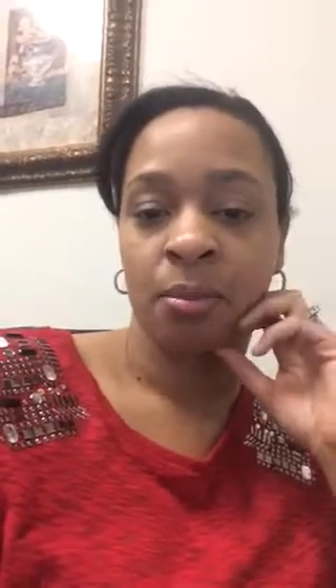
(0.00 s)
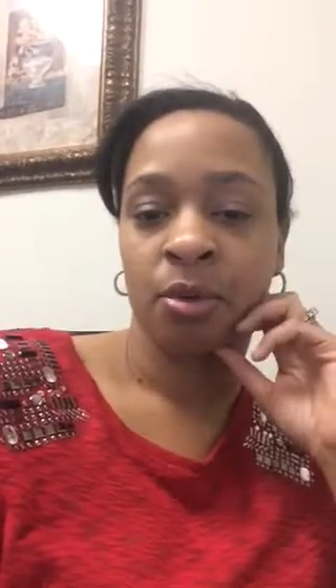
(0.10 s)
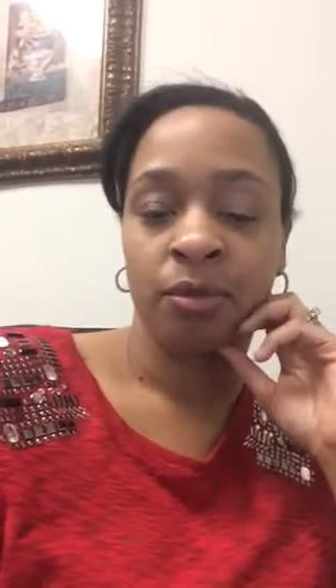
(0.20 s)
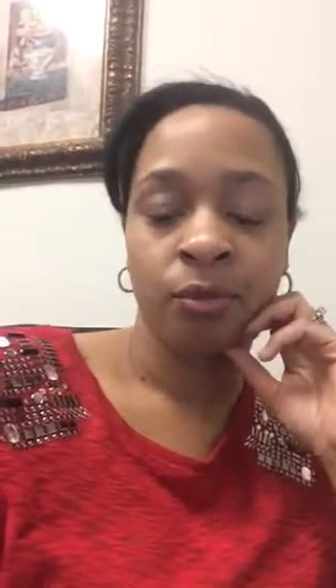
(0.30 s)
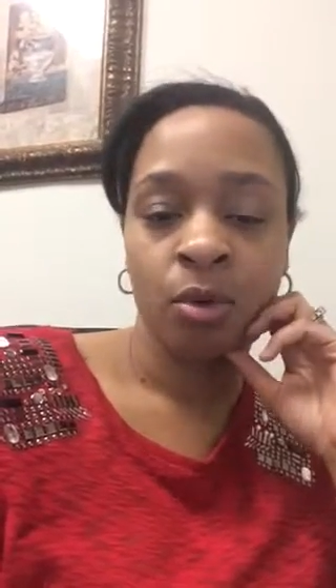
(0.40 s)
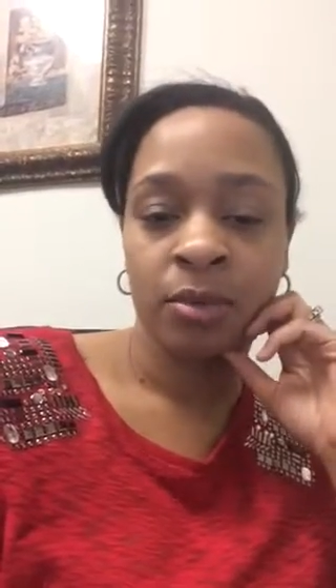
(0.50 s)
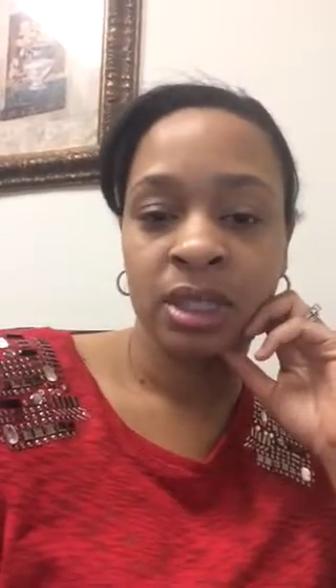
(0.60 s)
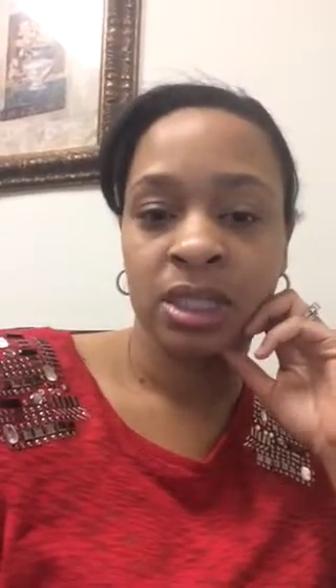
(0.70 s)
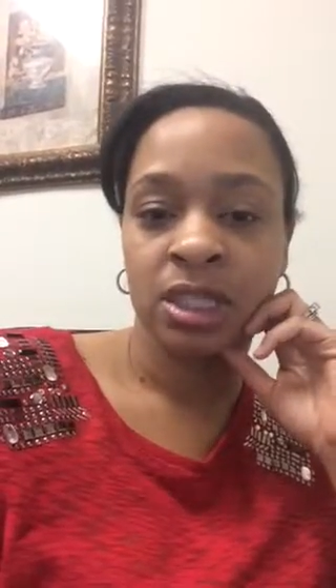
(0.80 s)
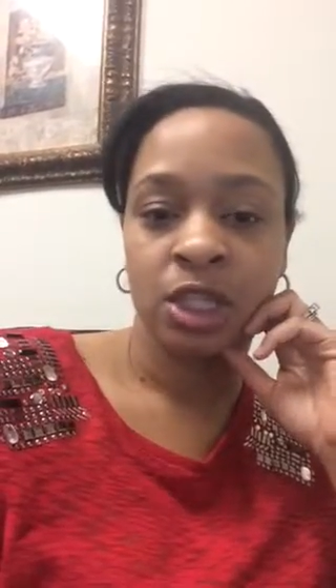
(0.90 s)

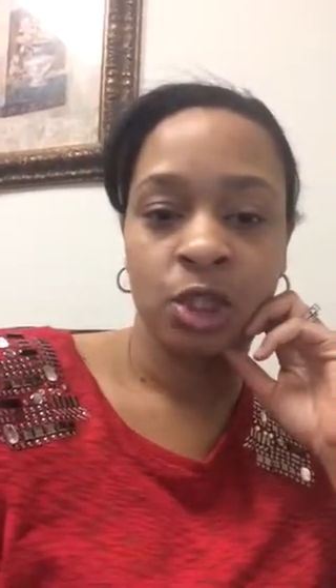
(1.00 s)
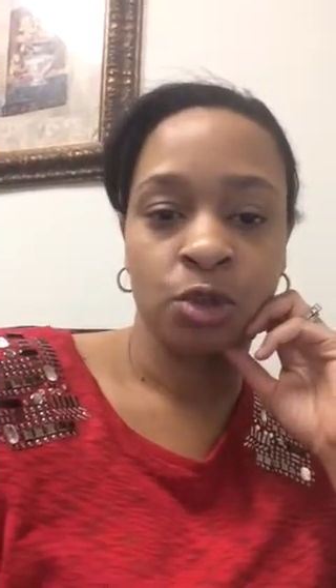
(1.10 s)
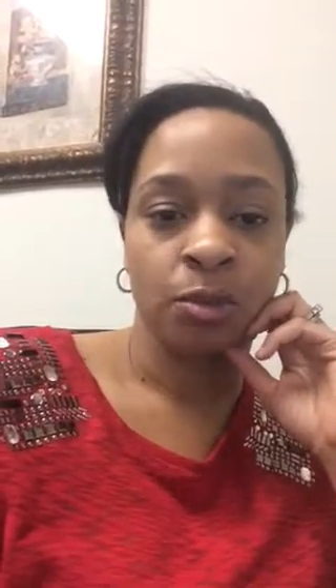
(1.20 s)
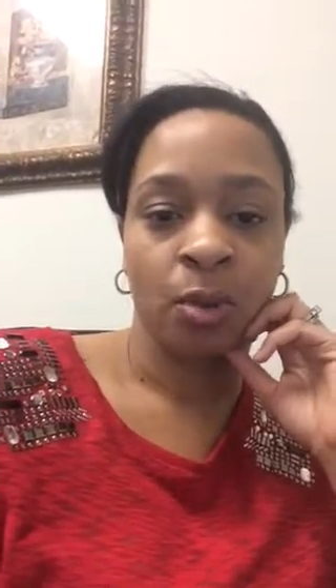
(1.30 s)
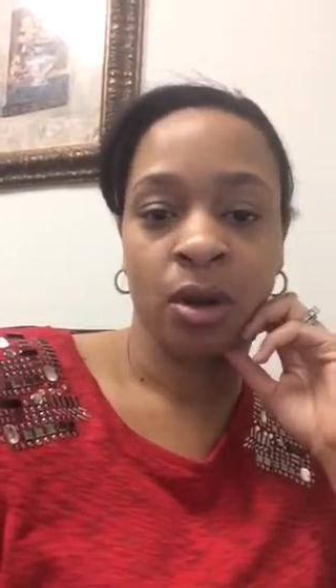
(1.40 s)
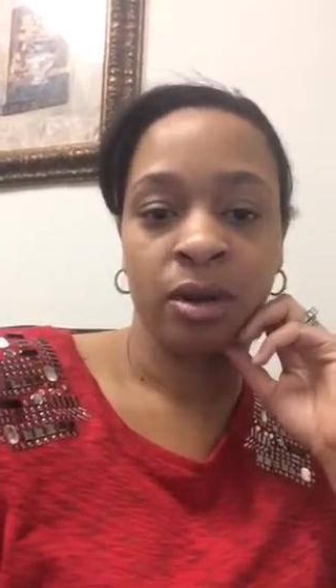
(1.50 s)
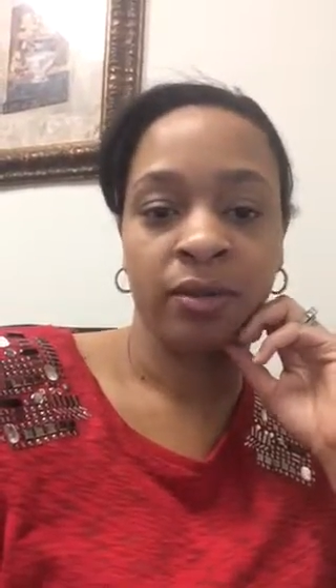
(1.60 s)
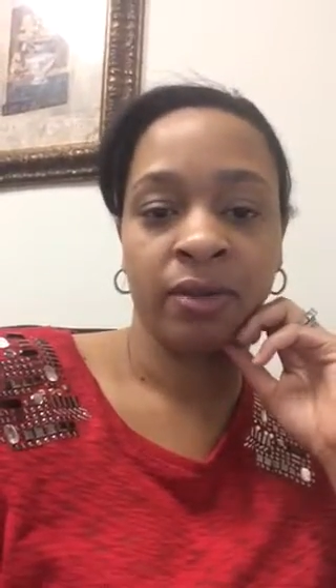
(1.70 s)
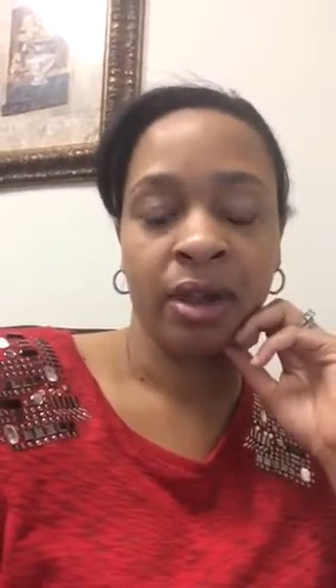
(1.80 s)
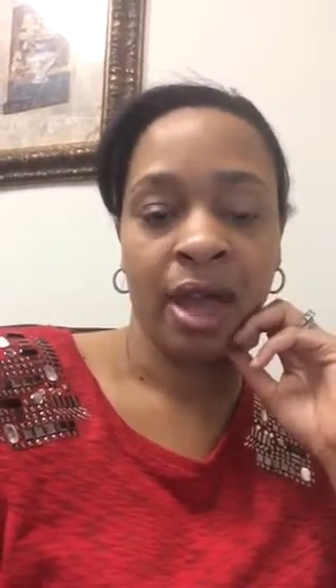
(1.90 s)
performance is a huge part
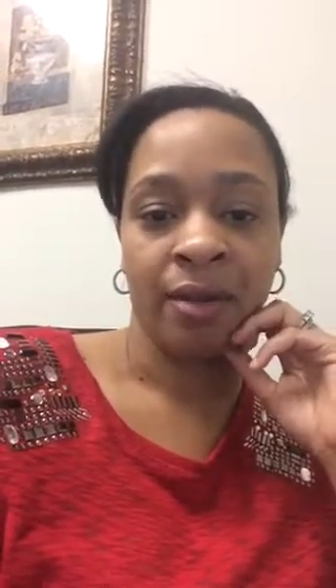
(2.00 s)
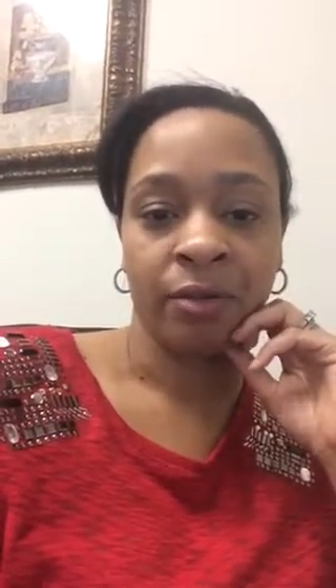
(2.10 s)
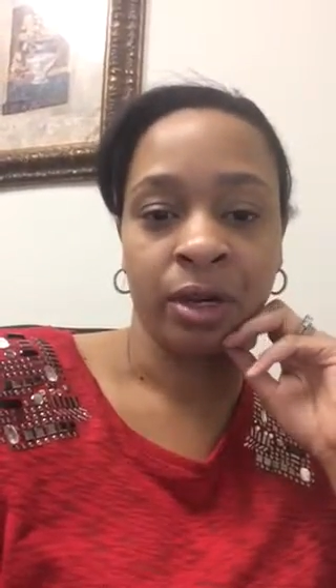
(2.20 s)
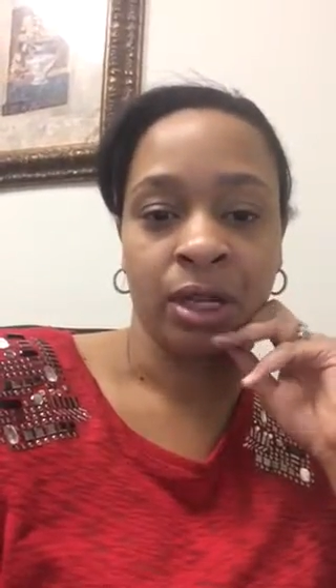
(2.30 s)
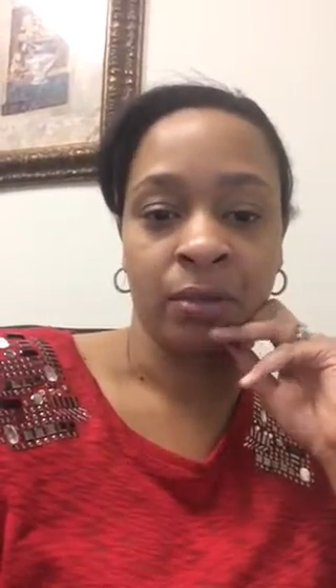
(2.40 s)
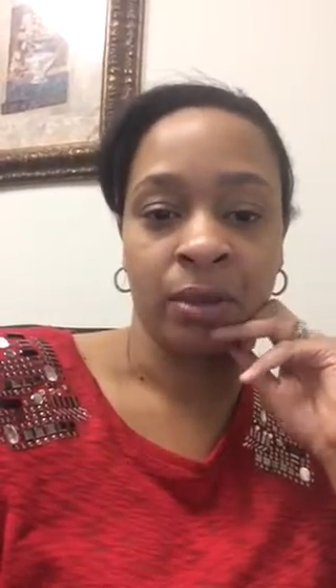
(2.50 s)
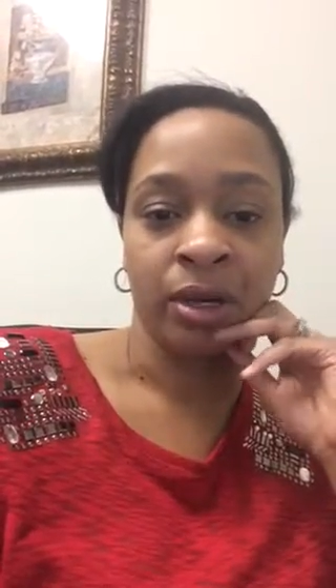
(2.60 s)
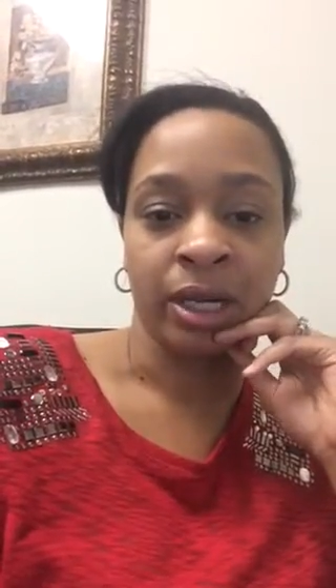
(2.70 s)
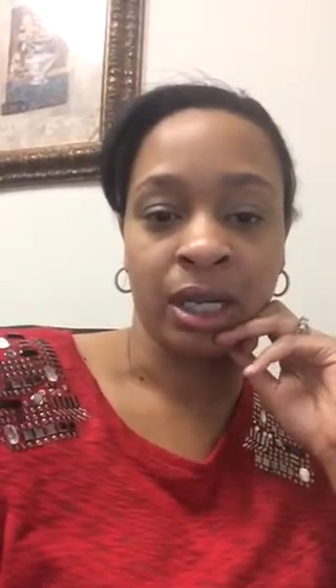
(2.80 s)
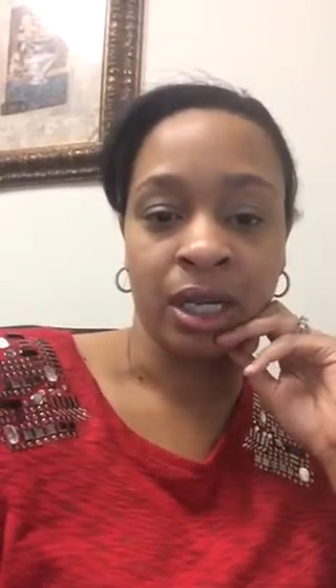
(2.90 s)
of the African
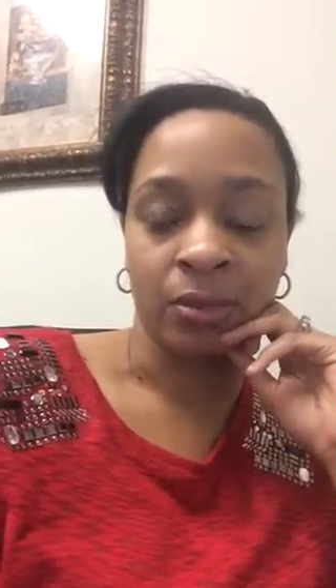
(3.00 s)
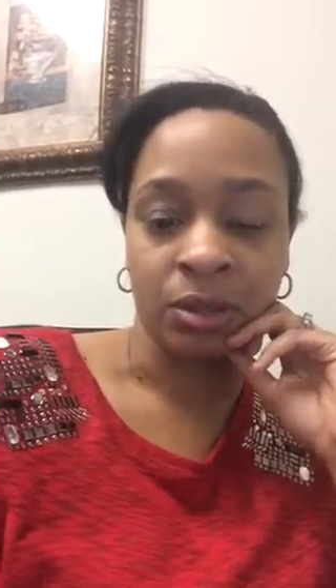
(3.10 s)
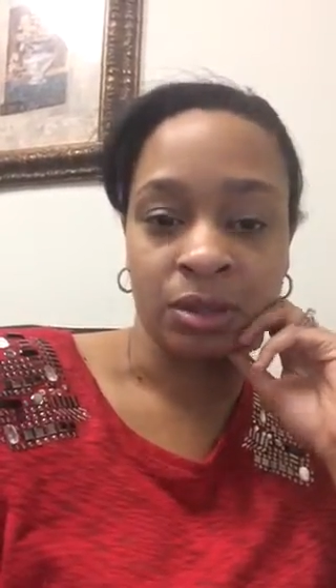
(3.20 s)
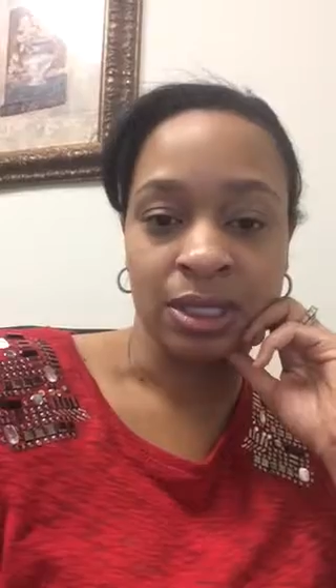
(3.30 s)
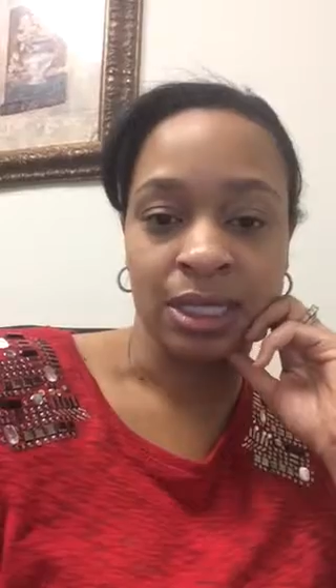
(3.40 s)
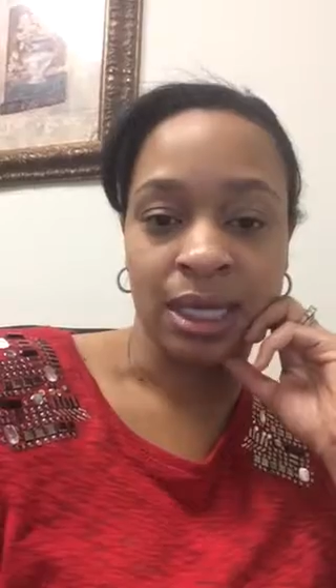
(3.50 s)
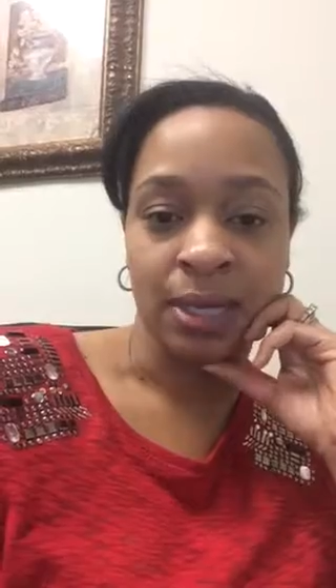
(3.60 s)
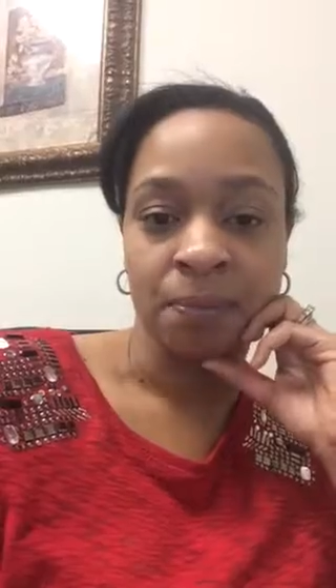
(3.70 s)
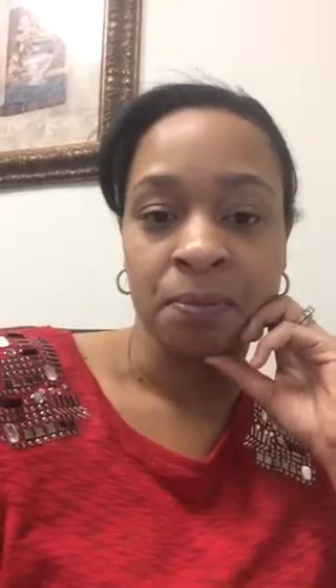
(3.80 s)
American community.